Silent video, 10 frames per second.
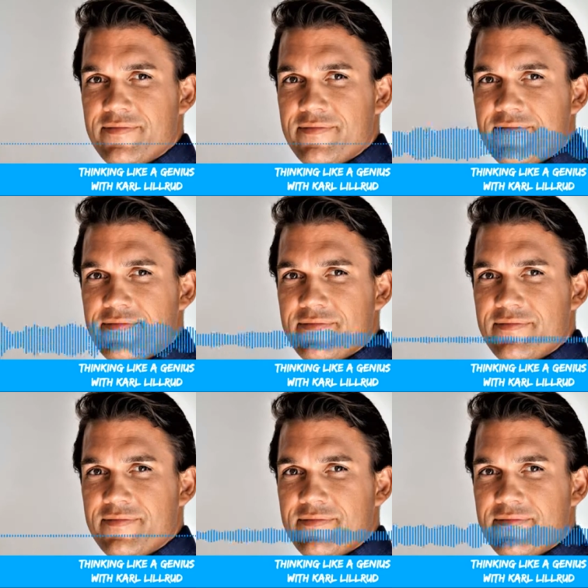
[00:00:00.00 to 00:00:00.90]

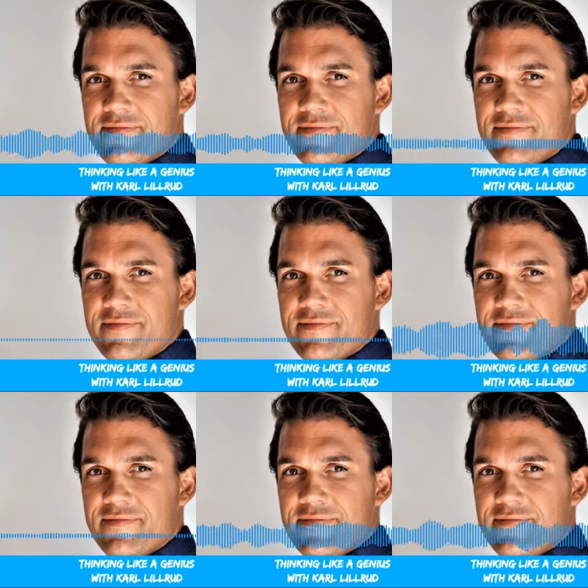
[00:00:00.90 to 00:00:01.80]
closed, uh,
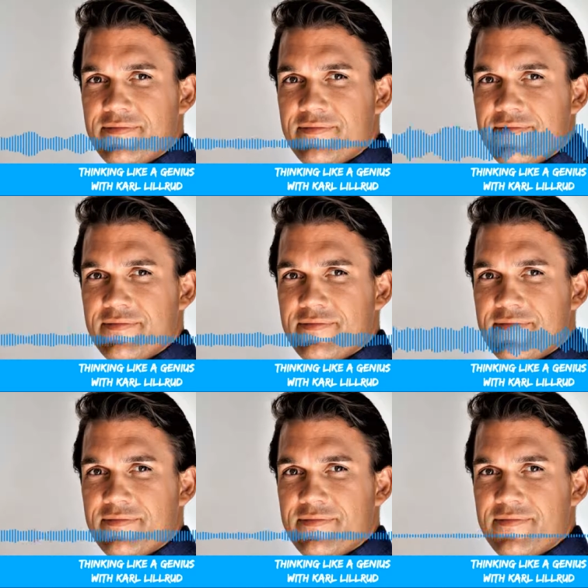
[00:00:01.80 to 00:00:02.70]
like lids on,
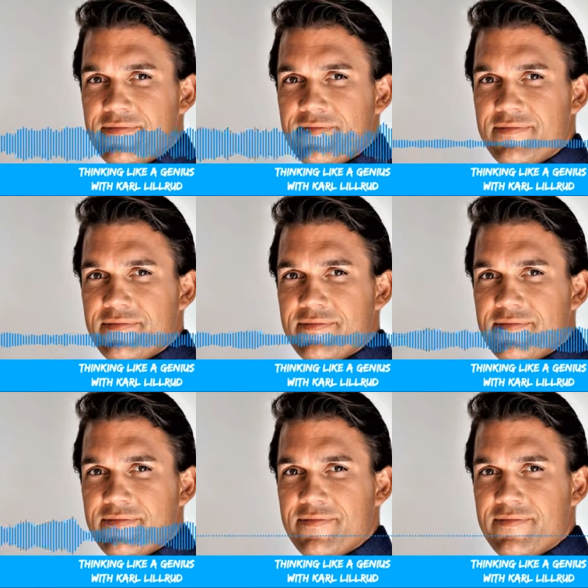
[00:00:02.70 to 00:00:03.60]
on jars and
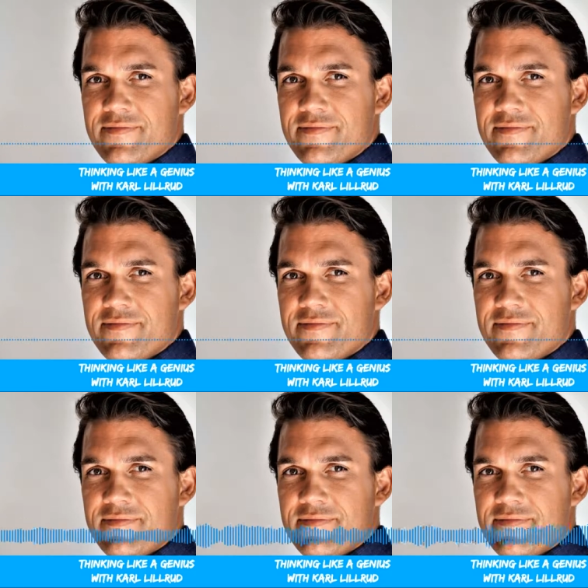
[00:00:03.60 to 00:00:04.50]
so on.
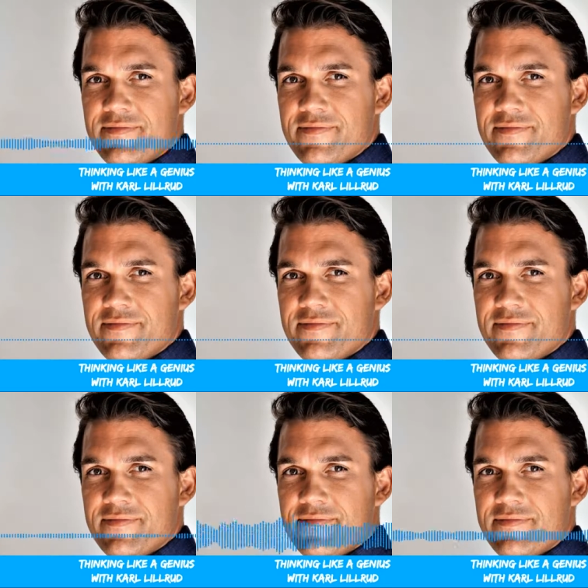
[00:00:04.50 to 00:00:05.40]
Uh,
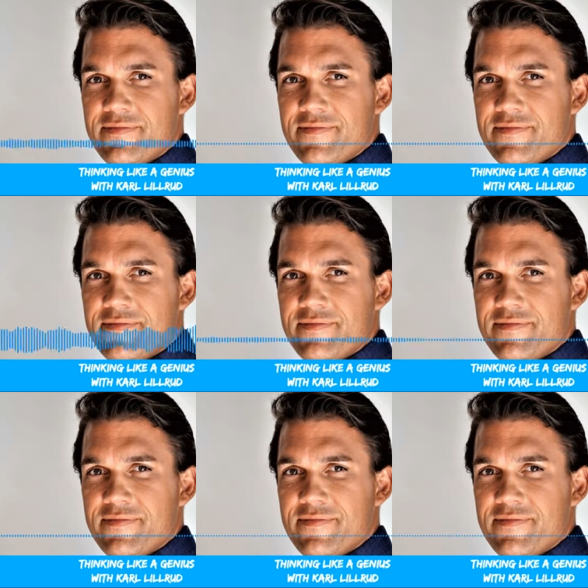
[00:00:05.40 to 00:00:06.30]
okay,
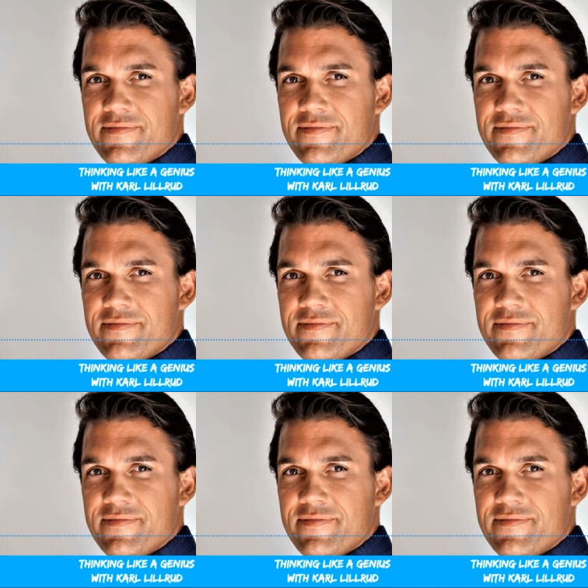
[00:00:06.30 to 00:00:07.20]
perfect.
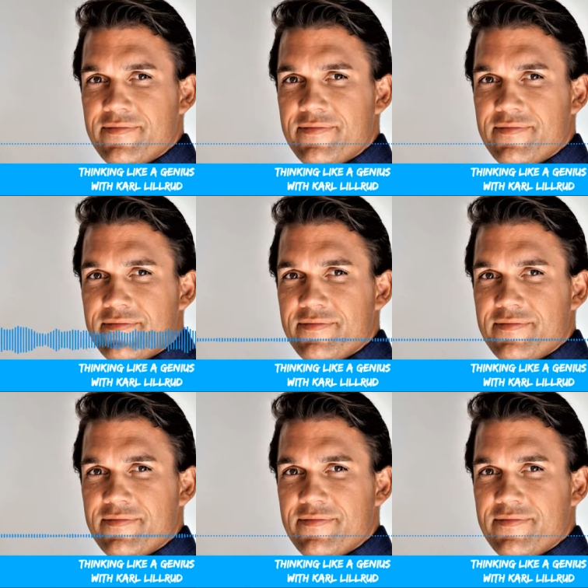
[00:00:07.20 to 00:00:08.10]

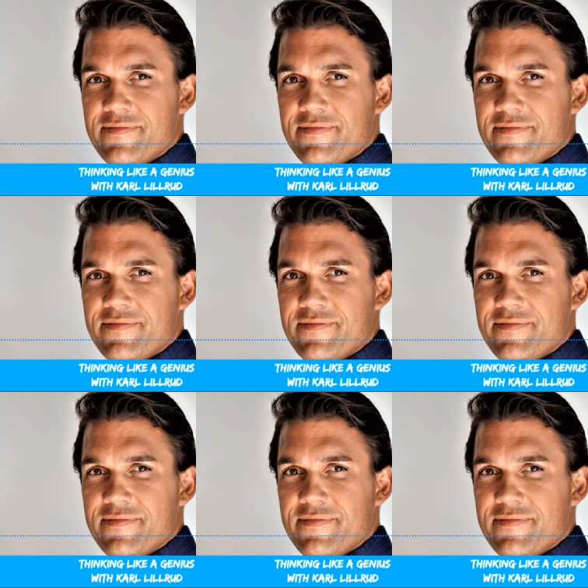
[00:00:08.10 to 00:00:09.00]
But
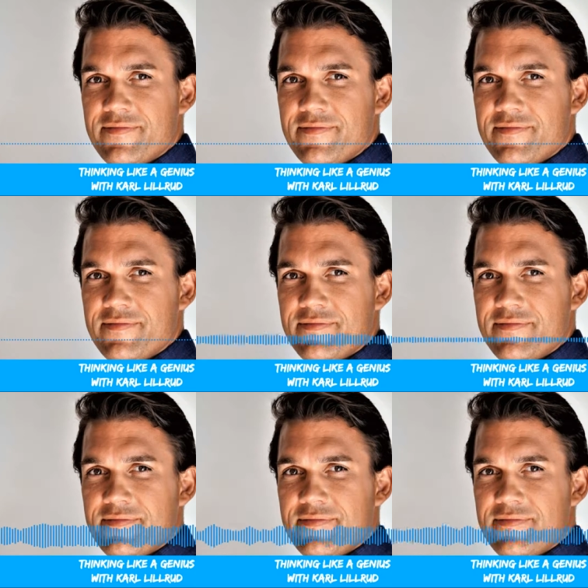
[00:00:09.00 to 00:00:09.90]

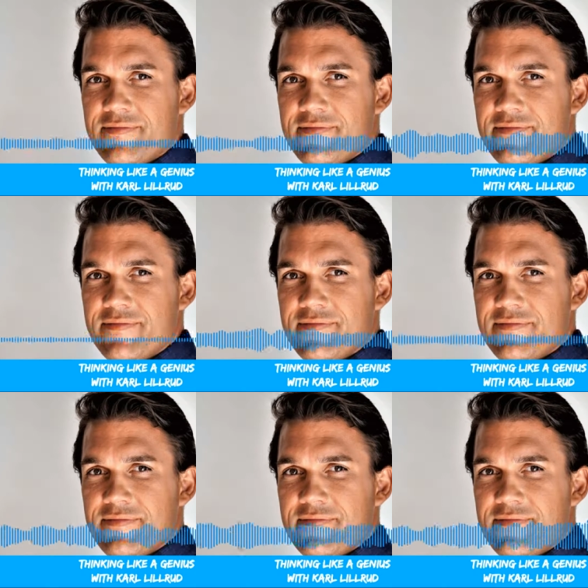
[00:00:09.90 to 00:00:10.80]
if you start
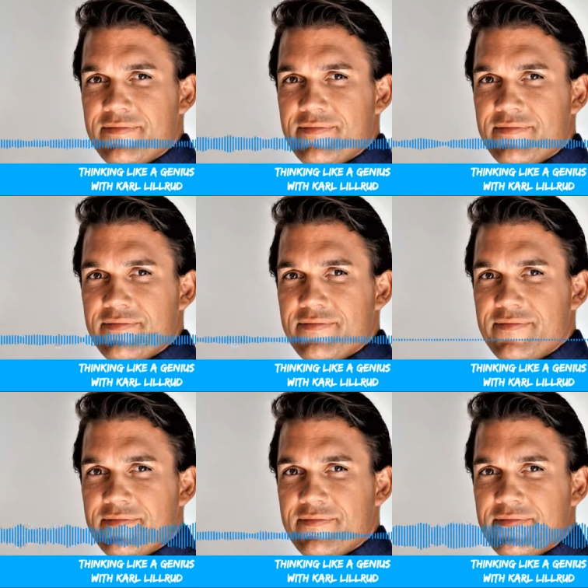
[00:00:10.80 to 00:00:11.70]
to investigate this
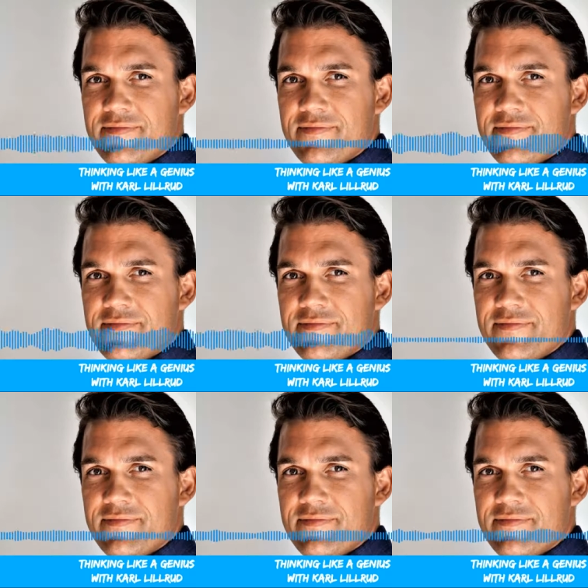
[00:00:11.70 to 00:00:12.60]
further, who
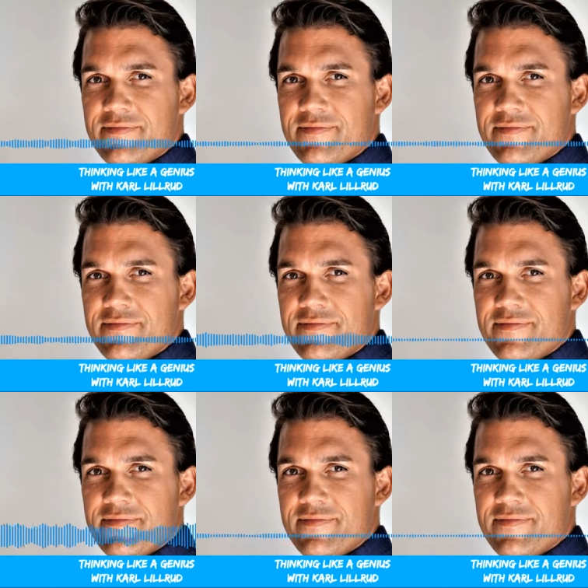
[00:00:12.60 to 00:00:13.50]
actually needs
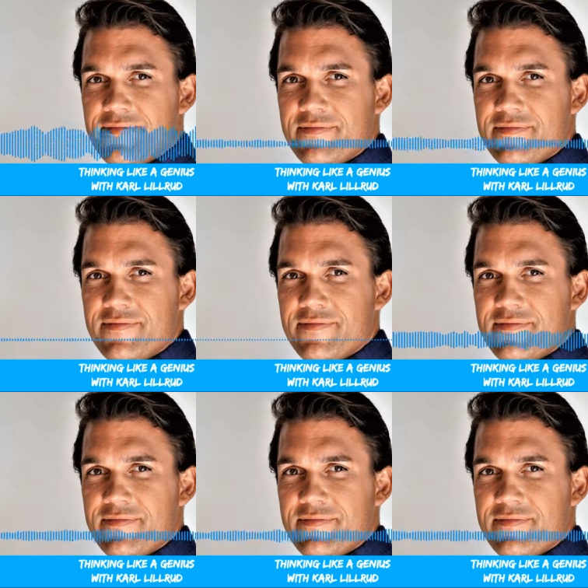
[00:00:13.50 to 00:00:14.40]
this type of product,
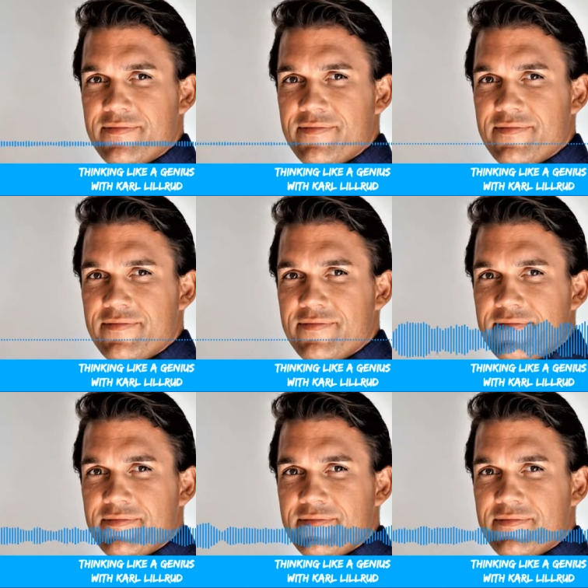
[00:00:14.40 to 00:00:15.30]
then you would
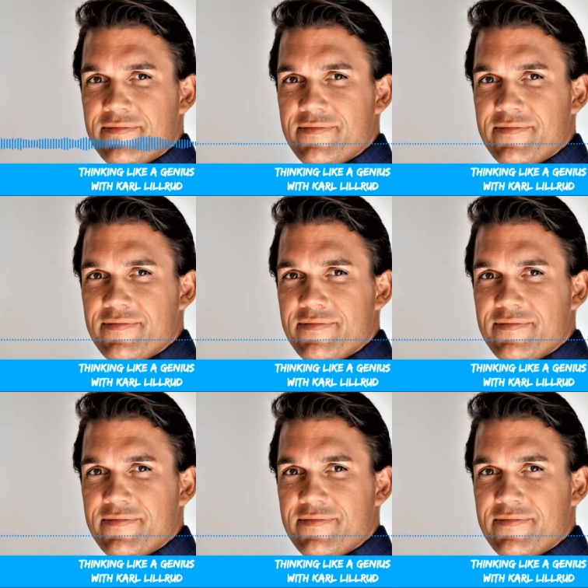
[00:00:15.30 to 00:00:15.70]
probably